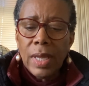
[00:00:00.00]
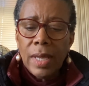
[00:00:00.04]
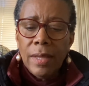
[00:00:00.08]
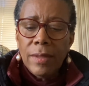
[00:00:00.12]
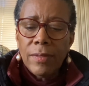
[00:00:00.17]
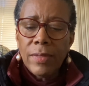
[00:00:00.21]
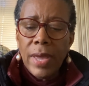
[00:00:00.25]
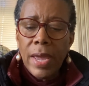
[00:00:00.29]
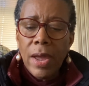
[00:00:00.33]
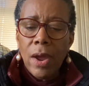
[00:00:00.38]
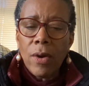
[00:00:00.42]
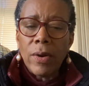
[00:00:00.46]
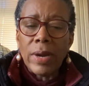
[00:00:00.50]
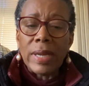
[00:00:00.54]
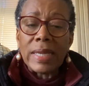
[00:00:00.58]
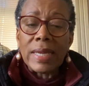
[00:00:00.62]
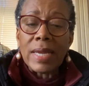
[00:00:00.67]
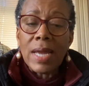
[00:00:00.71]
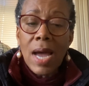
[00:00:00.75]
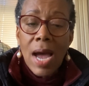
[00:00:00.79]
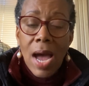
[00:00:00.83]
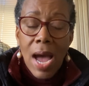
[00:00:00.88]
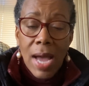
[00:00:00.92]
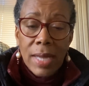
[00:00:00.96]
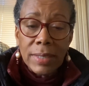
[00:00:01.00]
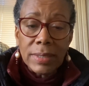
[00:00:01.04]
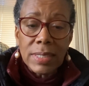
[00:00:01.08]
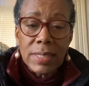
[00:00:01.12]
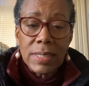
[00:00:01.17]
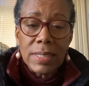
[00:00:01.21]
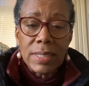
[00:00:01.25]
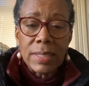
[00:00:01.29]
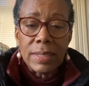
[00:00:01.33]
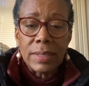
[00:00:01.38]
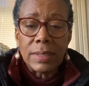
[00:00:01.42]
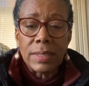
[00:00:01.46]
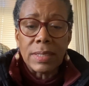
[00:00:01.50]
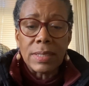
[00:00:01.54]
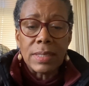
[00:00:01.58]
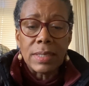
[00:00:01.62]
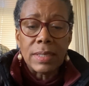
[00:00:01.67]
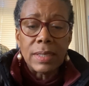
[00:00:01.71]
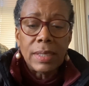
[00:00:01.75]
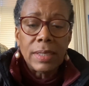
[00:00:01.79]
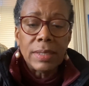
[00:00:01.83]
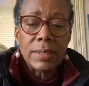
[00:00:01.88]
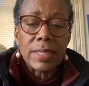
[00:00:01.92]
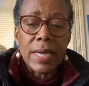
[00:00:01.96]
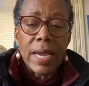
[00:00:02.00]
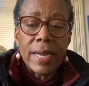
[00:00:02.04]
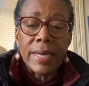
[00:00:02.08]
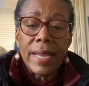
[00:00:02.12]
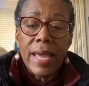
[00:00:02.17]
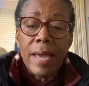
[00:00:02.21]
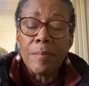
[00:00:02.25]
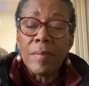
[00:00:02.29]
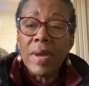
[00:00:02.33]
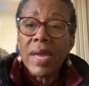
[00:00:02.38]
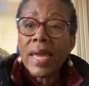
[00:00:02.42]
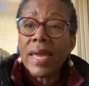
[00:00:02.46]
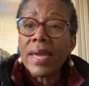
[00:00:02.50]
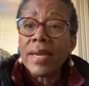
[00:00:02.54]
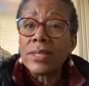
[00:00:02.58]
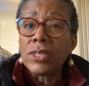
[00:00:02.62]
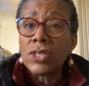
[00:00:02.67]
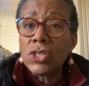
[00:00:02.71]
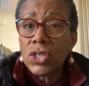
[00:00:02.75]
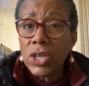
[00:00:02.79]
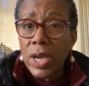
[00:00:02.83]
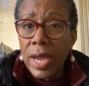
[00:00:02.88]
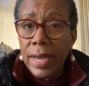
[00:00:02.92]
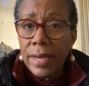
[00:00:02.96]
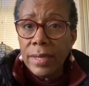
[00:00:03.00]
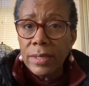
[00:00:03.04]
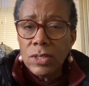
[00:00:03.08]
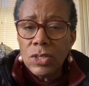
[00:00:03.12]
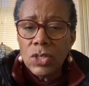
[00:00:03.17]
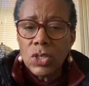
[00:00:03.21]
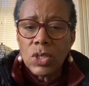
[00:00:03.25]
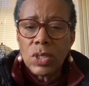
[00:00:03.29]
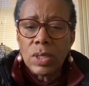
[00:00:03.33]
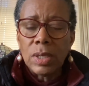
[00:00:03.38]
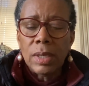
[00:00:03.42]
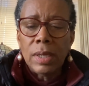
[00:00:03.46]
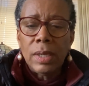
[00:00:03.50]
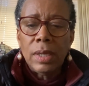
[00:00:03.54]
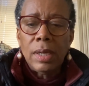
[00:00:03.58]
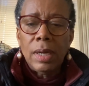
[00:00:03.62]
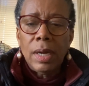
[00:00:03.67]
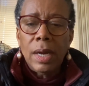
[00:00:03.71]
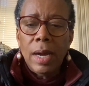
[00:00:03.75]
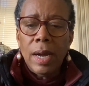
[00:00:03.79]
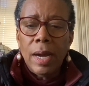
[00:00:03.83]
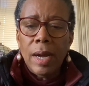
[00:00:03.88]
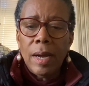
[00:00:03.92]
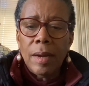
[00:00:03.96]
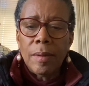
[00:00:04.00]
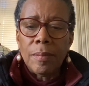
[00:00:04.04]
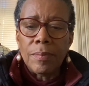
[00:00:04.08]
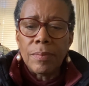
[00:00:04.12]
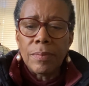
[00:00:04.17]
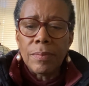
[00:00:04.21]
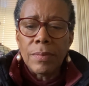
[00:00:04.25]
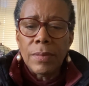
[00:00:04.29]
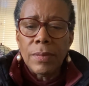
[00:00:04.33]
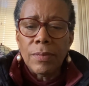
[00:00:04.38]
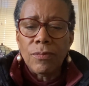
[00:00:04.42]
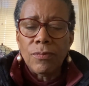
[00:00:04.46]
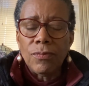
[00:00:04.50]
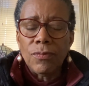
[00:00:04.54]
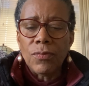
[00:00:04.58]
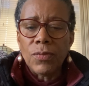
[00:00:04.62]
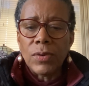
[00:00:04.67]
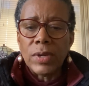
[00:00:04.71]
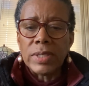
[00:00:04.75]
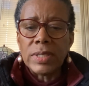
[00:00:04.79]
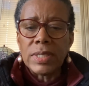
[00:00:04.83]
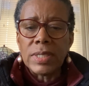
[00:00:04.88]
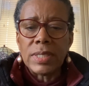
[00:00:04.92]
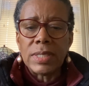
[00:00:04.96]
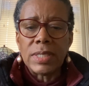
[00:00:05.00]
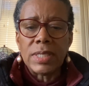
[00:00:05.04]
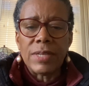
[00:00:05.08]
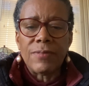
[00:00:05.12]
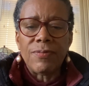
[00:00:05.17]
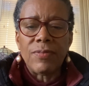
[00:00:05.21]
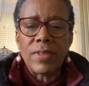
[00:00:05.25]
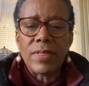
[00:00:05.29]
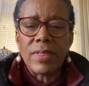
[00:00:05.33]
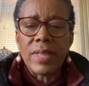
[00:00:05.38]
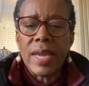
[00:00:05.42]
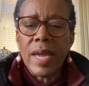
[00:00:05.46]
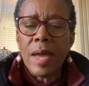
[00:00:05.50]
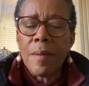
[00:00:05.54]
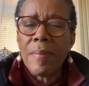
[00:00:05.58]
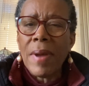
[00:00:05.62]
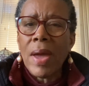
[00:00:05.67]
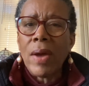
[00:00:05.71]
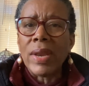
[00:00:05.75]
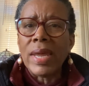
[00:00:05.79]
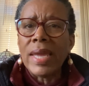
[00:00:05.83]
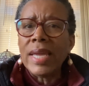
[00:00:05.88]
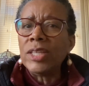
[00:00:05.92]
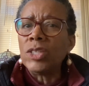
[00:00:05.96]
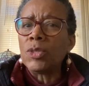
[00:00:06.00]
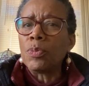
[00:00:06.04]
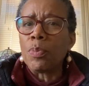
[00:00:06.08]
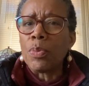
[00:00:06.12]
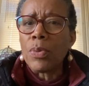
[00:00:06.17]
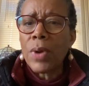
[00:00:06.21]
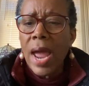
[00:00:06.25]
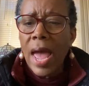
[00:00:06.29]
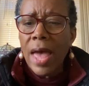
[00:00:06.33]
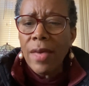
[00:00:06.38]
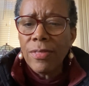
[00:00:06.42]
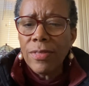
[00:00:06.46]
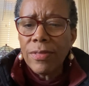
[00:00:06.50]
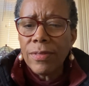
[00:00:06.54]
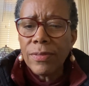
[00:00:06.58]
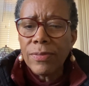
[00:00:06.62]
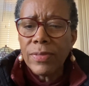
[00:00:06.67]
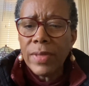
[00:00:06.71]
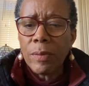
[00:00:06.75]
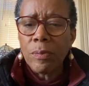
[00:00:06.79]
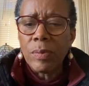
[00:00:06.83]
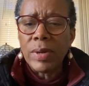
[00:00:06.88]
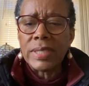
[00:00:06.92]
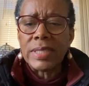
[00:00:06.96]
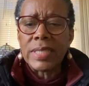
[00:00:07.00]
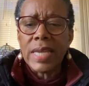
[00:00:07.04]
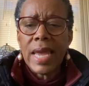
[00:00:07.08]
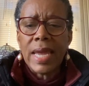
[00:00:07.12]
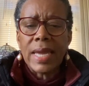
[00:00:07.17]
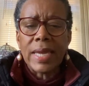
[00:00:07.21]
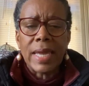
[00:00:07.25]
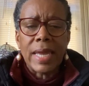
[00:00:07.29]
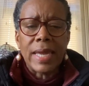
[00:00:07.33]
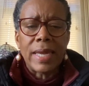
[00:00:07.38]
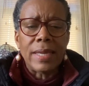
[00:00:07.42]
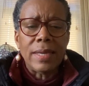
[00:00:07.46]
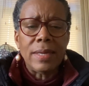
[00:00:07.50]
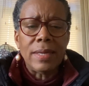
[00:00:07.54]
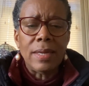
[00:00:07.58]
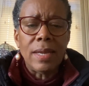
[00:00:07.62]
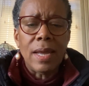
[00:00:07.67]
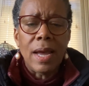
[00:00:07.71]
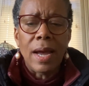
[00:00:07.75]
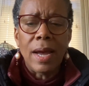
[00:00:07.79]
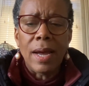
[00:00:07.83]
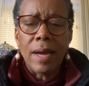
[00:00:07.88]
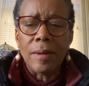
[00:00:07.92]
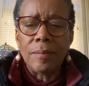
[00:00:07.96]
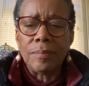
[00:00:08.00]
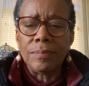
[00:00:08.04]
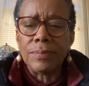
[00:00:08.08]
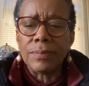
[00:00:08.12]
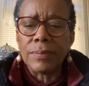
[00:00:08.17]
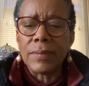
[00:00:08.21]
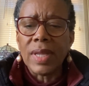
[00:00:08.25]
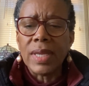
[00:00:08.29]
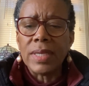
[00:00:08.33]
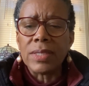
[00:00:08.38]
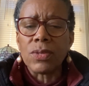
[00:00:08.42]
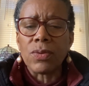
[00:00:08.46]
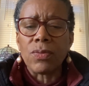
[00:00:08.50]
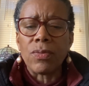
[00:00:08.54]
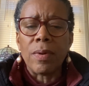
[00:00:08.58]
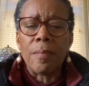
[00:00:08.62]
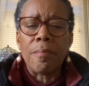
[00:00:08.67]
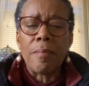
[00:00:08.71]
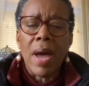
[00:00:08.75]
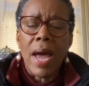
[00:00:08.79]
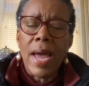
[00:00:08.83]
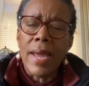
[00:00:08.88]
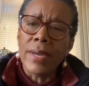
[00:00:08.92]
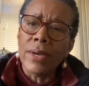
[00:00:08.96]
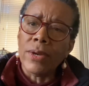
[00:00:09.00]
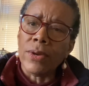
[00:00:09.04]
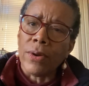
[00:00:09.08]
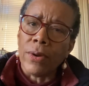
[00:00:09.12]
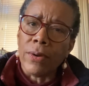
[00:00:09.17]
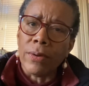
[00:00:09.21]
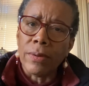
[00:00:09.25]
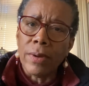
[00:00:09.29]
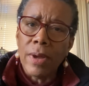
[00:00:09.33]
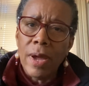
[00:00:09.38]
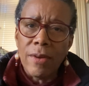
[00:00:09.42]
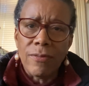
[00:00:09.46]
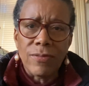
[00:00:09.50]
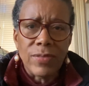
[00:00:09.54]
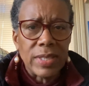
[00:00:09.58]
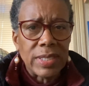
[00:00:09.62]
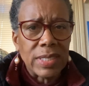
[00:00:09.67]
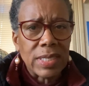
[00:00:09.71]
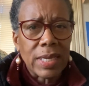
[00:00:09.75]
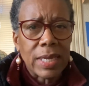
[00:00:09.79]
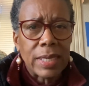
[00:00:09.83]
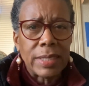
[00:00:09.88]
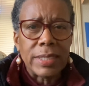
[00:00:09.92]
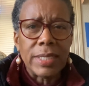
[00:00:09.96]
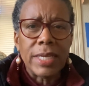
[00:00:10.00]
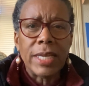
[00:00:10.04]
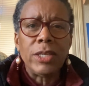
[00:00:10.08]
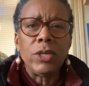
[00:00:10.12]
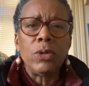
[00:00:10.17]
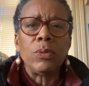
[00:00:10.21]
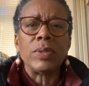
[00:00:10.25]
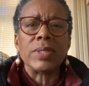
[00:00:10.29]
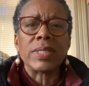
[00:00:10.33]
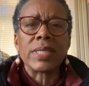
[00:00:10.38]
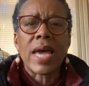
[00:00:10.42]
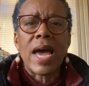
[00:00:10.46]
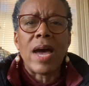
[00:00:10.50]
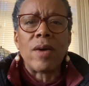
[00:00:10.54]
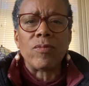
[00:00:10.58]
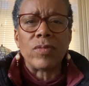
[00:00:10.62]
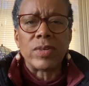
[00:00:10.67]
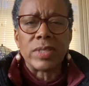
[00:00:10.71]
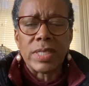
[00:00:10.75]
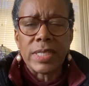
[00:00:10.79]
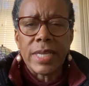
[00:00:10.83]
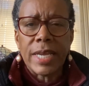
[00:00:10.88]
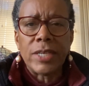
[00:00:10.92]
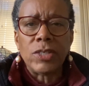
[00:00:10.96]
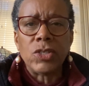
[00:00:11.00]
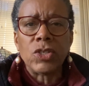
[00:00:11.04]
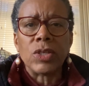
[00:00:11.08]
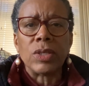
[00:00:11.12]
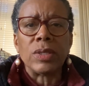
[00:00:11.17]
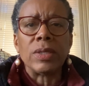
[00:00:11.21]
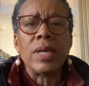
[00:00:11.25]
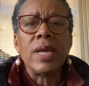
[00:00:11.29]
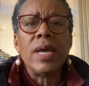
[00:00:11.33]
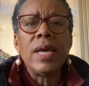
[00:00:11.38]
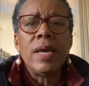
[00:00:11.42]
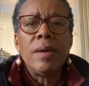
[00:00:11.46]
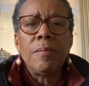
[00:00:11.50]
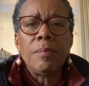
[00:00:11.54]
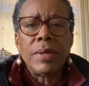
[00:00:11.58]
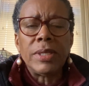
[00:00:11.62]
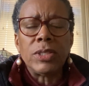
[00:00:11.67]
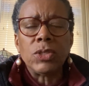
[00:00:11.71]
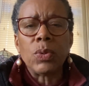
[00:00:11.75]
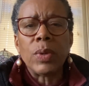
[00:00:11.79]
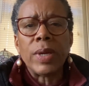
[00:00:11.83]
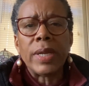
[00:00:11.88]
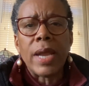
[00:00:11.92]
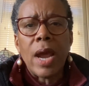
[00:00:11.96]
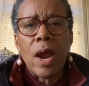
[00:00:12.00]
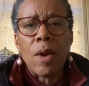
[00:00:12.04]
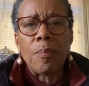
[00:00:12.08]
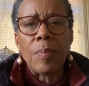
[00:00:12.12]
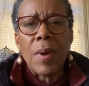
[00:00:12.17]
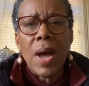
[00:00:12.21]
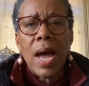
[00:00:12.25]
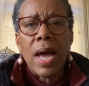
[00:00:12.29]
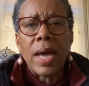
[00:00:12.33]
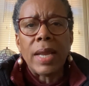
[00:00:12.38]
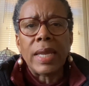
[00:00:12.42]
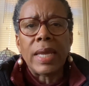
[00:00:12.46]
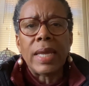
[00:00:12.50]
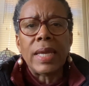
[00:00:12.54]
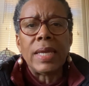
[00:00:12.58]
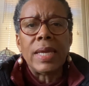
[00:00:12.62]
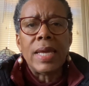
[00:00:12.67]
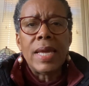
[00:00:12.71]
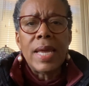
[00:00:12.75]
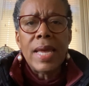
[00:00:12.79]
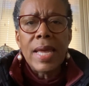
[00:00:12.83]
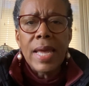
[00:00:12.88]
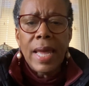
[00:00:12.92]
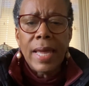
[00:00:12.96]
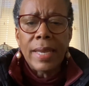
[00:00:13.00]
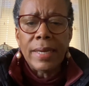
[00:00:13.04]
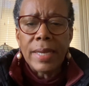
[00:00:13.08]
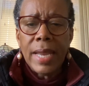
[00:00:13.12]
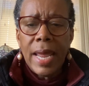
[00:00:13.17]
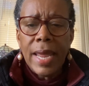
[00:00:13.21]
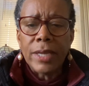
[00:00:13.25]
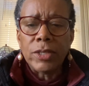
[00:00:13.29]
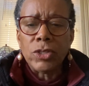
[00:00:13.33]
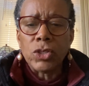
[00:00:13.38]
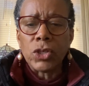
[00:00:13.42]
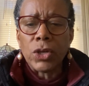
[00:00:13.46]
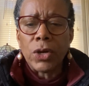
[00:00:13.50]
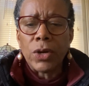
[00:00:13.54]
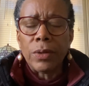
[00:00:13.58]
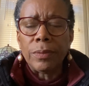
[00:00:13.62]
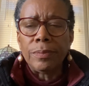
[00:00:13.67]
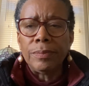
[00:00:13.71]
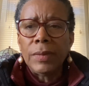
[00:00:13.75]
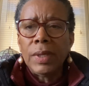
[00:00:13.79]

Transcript: They are in constant dynamic exchange. For instance, if you think about each breath that we take in is a reminder of this continuous conversation between our body and nature.